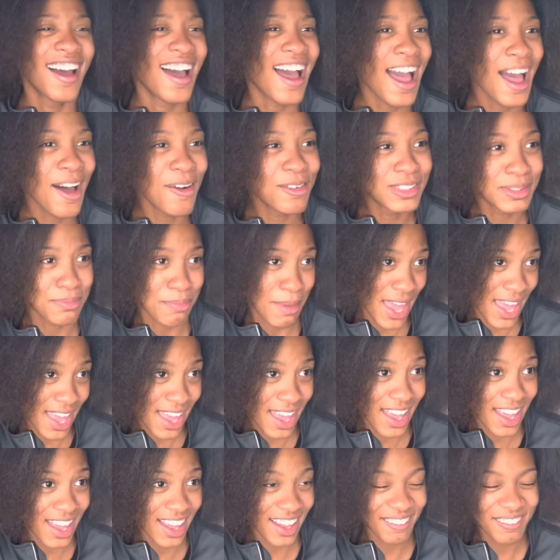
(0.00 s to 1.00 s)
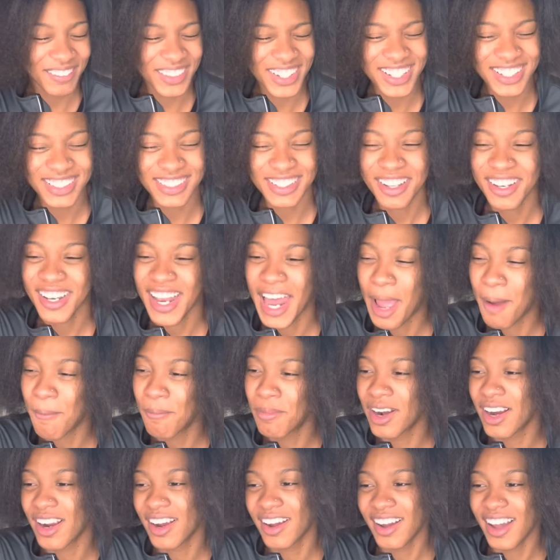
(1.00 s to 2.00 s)
I was mad because I'm like,
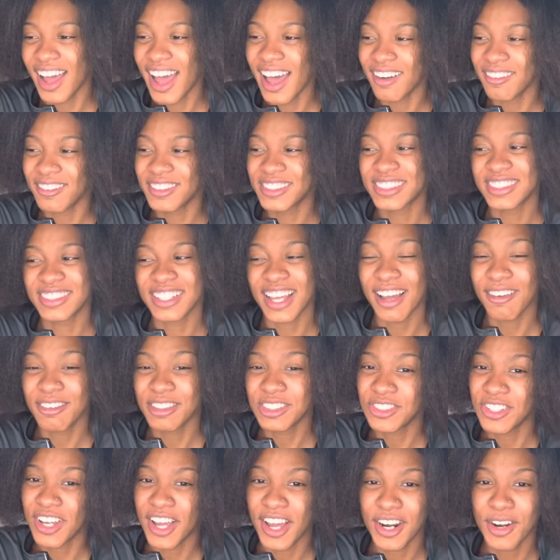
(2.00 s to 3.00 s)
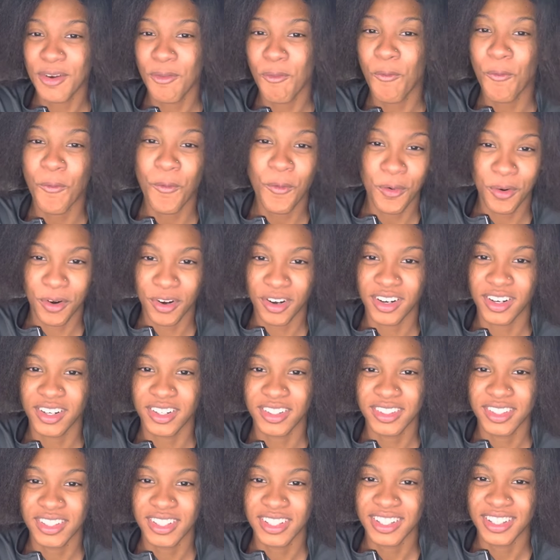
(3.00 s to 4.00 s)
bro, I was I was trying to
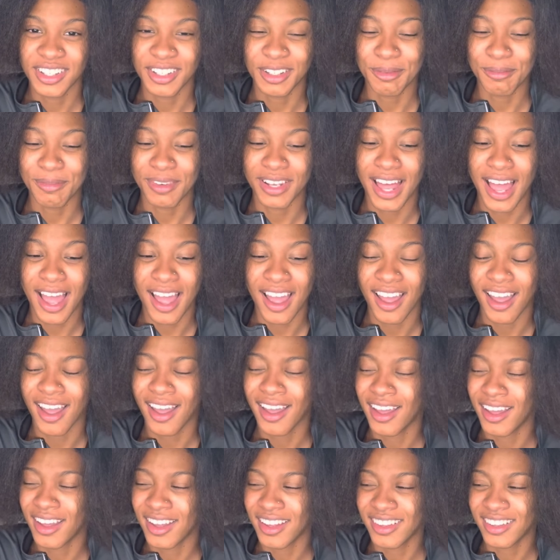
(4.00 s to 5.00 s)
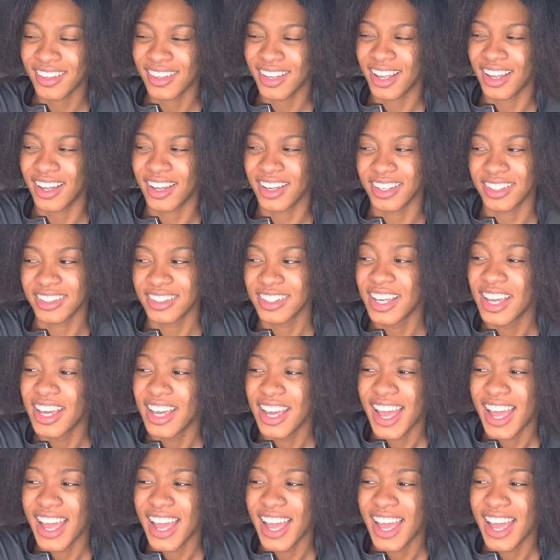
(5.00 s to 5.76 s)
warn him like, hey, like